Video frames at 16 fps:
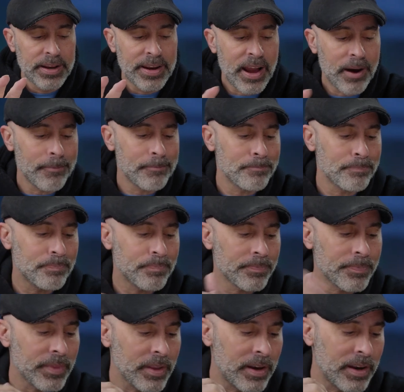Now,
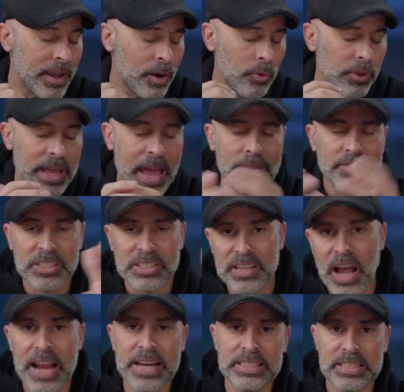I don't really have a
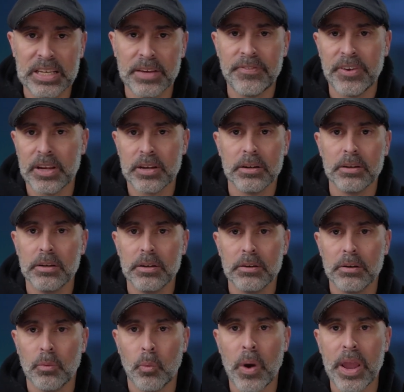scientific
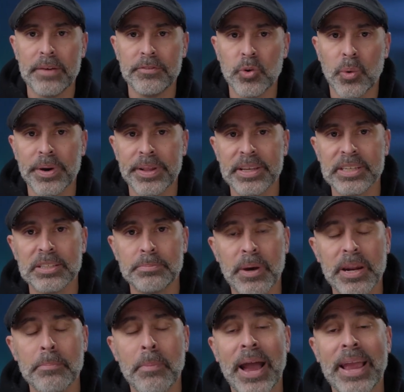way of doing this,
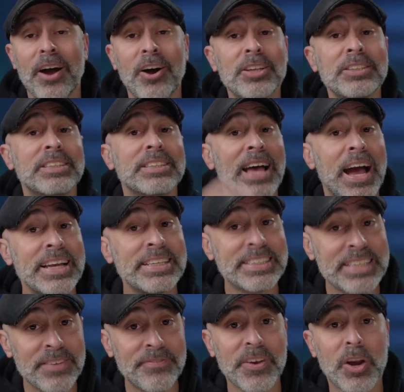but in my
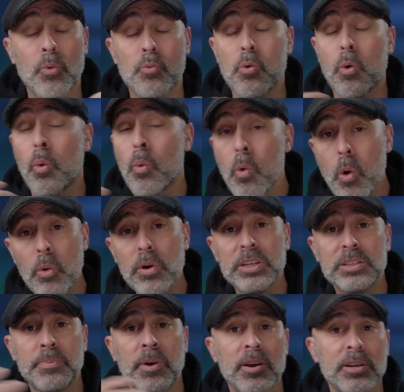unscientific real-world
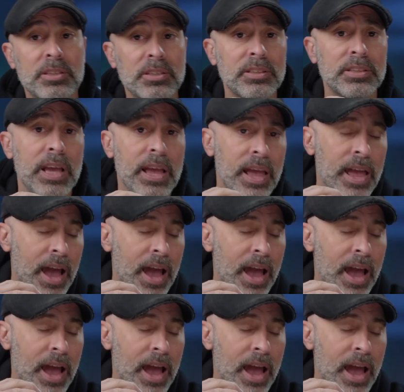experiences,